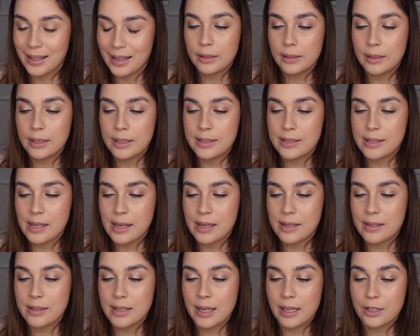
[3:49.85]
It
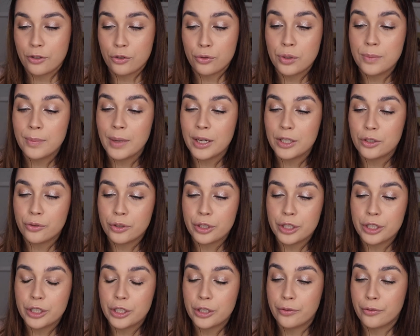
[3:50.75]
says extreme
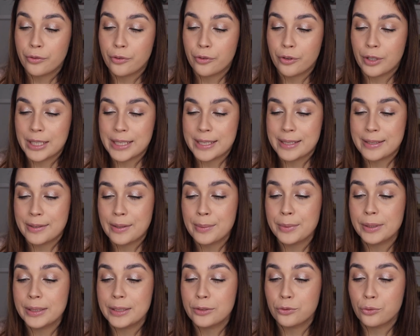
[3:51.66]
hydration for
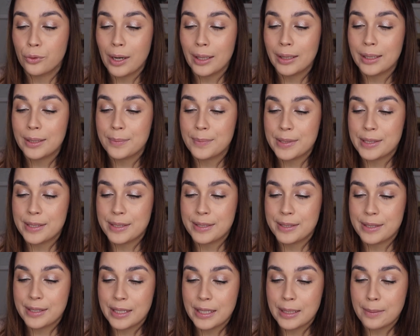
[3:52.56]
extremely dry
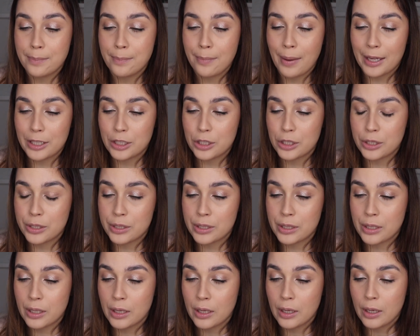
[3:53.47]
lips, skin
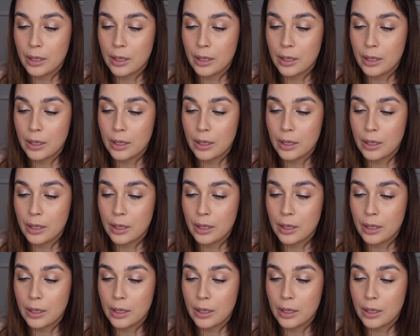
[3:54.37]
patches,